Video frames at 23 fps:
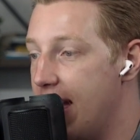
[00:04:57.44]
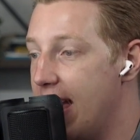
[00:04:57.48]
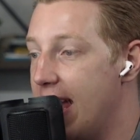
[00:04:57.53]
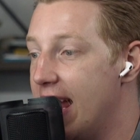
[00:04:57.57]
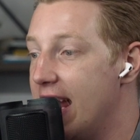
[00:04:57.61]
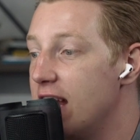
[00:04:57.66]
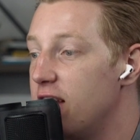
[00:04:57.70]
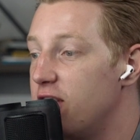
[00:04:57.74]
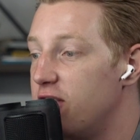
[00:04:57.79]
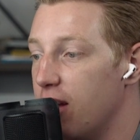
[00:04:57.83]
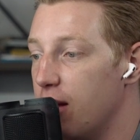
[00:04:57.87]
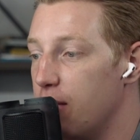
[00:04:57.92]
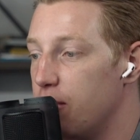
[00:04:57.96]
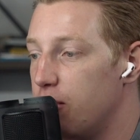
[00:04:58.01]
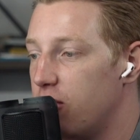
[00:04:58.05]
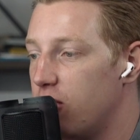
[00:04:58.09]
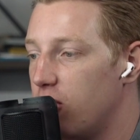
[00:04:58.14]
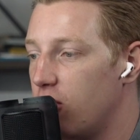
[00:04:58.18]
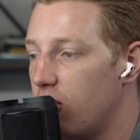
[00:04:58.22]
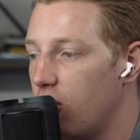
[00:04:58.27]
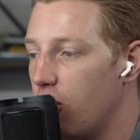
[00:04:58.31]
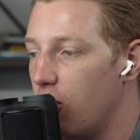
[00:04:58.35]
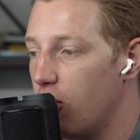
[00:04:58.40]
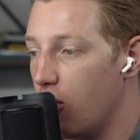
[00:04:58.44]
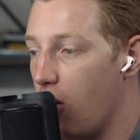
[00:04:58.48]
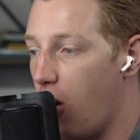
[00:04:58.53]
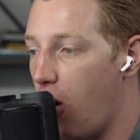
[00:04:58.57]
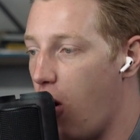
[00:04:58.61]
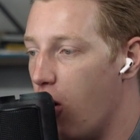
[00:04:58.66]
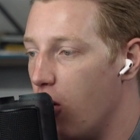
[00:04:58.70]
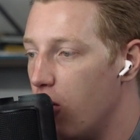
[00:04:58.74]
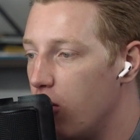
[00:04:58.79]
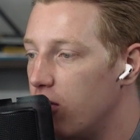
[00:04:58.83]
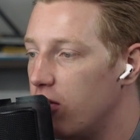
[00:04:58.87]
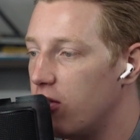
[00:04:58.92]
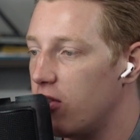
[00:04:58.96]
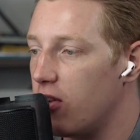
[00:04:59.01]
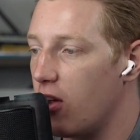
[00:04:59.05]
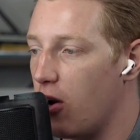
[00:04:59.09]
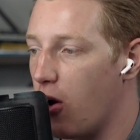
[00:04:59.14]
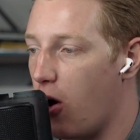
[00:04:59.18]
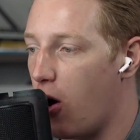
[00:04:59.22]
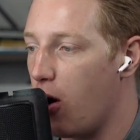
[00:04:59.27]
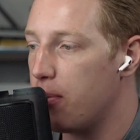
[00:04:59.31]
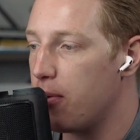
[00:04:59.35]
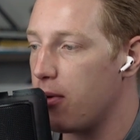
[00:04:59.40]
Egypt, who owns
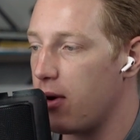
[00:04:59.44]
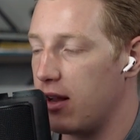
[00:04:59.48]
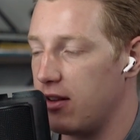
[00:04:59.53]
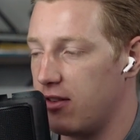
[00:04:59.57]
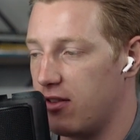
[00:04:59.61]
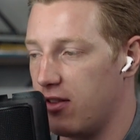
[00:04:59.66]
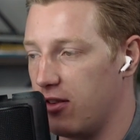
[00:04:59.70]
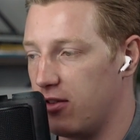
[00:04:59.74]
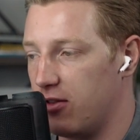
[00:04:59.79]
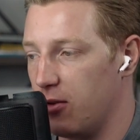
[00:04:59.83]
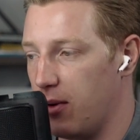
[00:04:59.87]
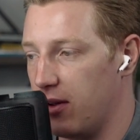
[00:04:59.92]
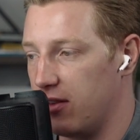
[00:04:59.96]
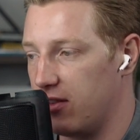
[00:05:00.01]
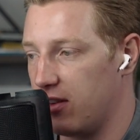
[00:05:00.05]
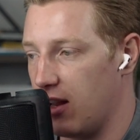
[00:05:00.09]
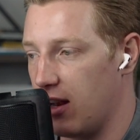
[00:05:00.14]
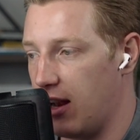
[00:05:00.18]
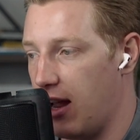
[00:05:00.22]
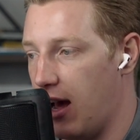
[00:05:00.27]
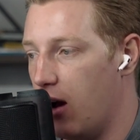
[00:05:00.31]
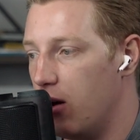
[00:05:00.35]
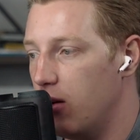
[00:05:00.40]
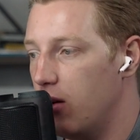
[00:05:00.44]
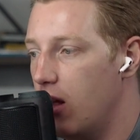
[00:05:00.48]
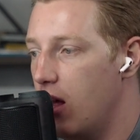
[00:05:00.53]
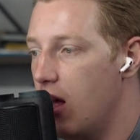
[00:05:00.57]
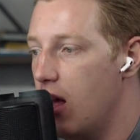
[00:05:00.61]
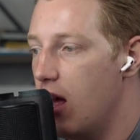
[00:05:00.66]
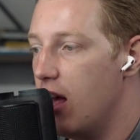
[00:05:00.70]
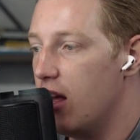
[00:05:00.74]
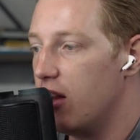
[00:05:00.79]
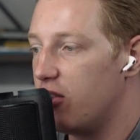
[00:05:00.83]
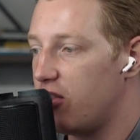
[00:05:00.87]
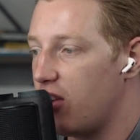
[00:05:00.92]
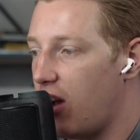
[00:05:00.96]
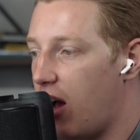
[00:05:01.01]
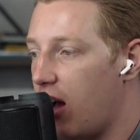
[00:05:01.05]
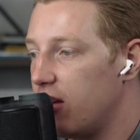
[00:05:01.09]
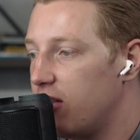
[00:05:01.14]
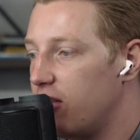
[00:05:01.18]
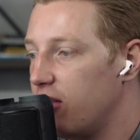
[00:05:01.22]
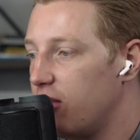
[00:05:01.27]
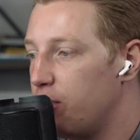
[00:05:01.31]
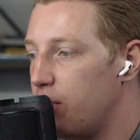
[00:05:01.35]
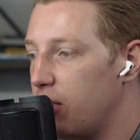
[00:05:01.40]
and operates the Suez Canal,
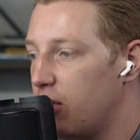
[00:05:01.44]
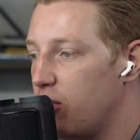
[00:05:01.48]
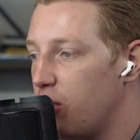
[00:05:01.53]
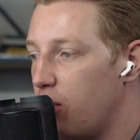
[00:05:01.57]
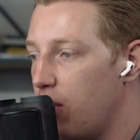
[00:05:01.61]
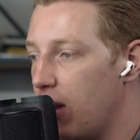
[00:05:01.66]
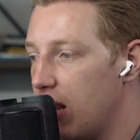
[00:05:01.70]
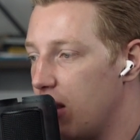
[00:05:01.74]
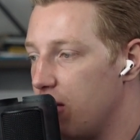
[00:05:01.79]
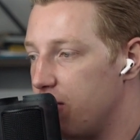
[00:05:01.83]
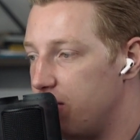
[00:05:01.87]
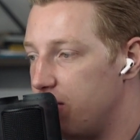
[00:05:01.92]
charges between